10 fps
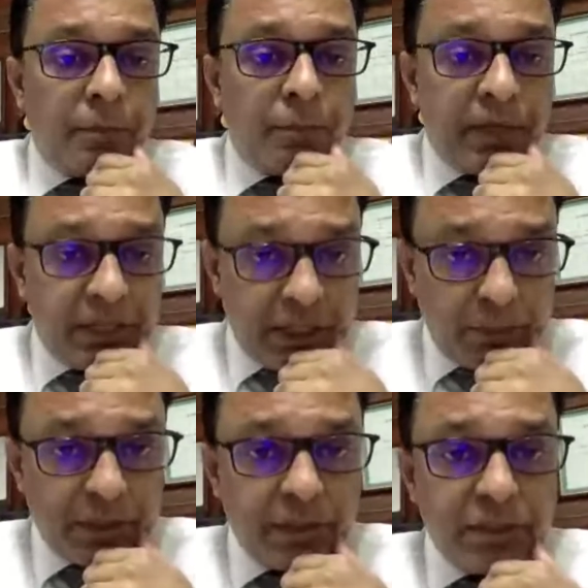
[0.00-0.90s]
medical
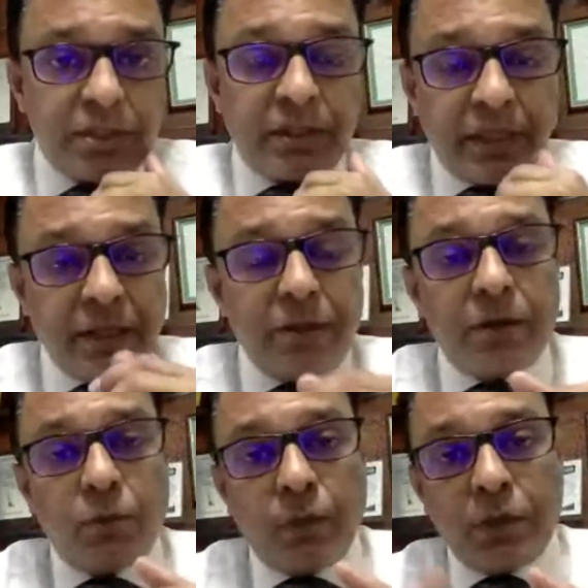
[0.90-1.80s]
methods, then
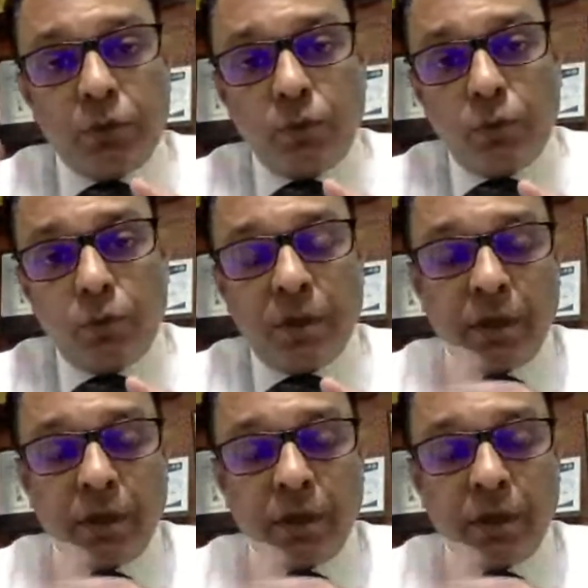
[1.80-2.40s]
we do